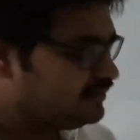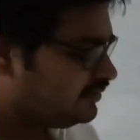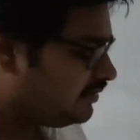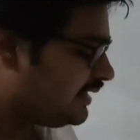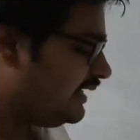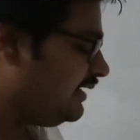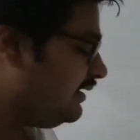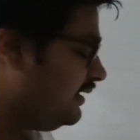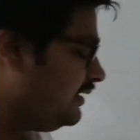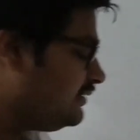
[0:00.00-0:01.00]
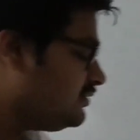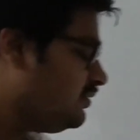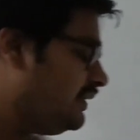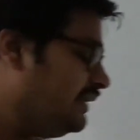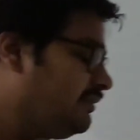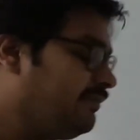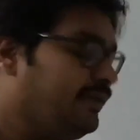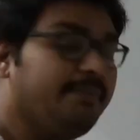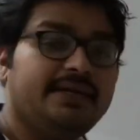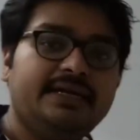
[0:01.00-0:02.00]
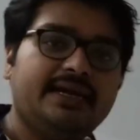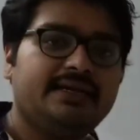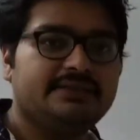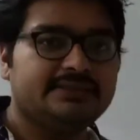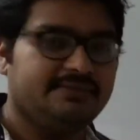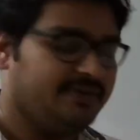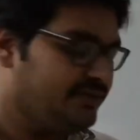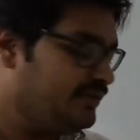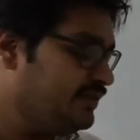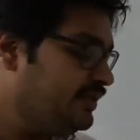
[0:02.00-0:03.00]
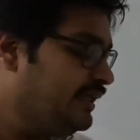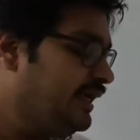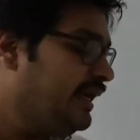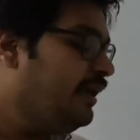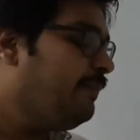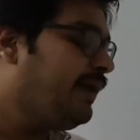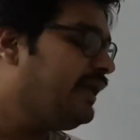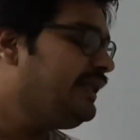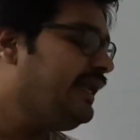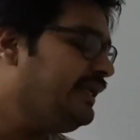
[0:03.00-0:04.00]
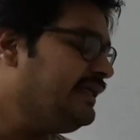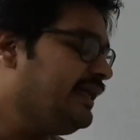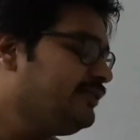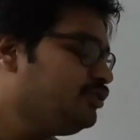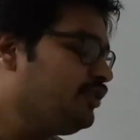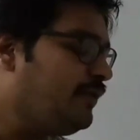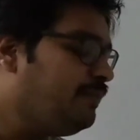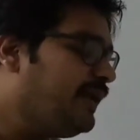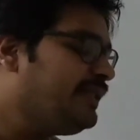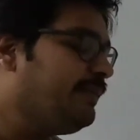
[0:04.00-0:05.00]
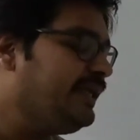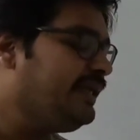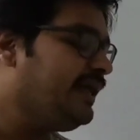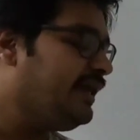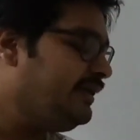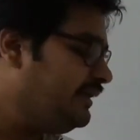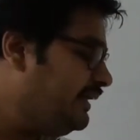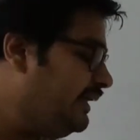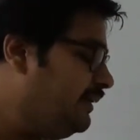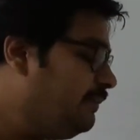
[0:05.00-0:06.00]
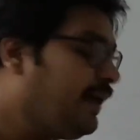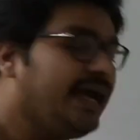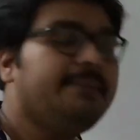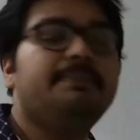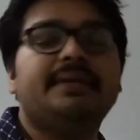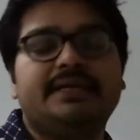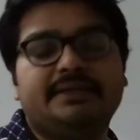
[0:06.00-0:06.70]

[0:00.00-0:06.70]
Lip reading: Okay. So length of the minute hand has been given. Find the area set by the minute hand in 5 minutes.